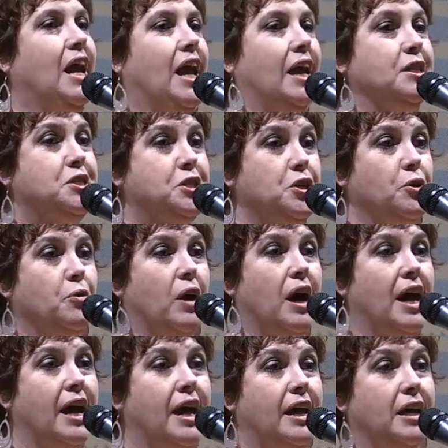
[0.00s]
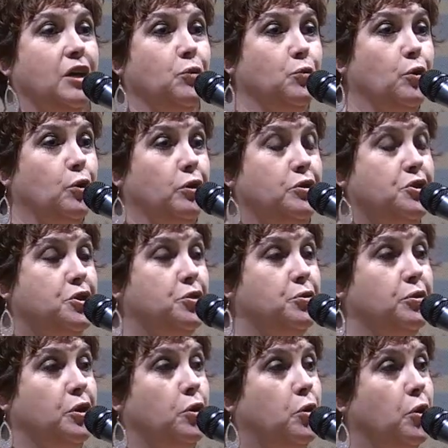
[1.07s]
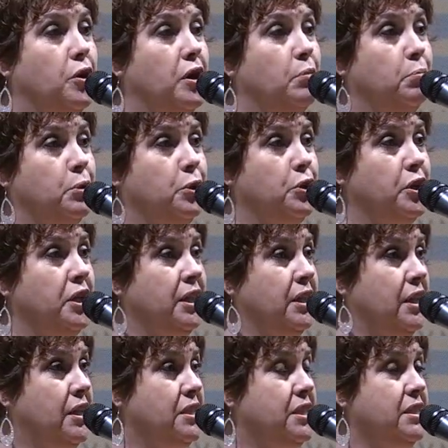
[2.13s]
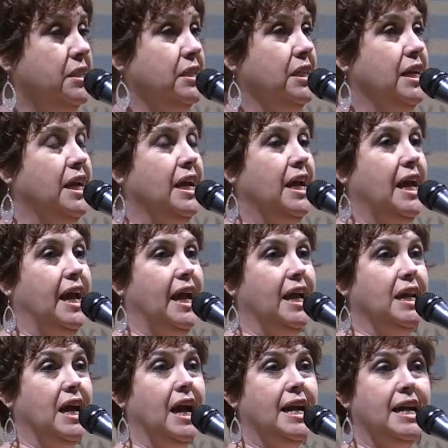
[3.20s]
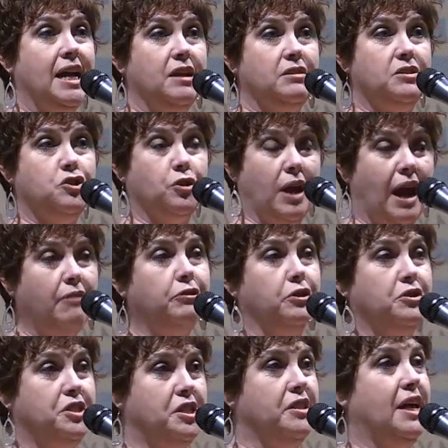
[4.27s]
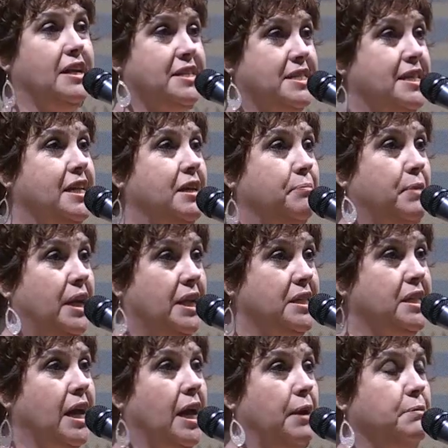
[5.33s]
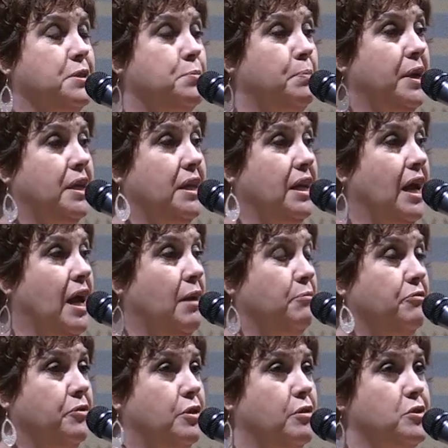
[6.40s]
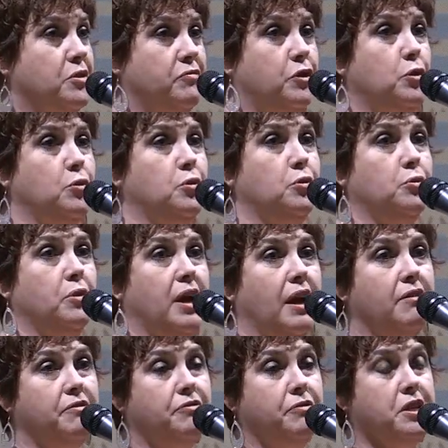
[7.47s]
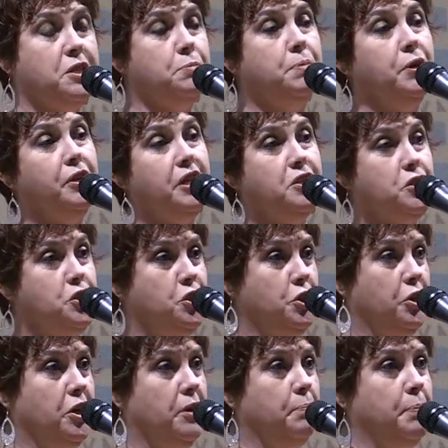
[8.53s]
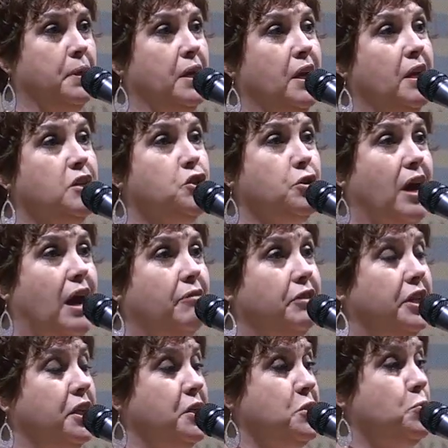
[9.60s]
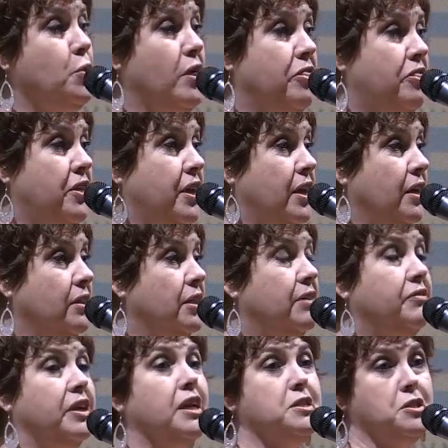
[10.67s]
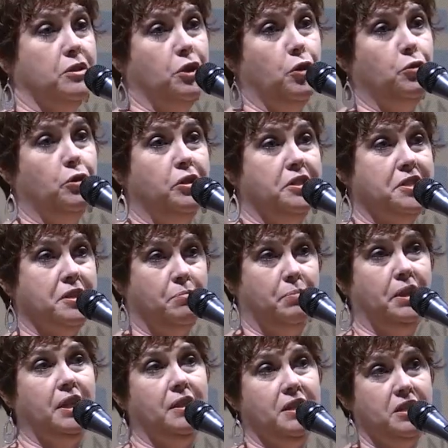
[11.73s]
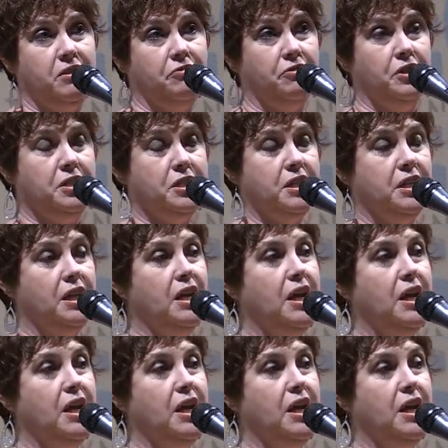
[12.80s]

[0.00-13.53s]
And so I enrolled to Le Cordon Bleu in London, and I had traveled to that city many times, but for those of you who have experienced Europe, traveling is one thing, living as a local is completely different.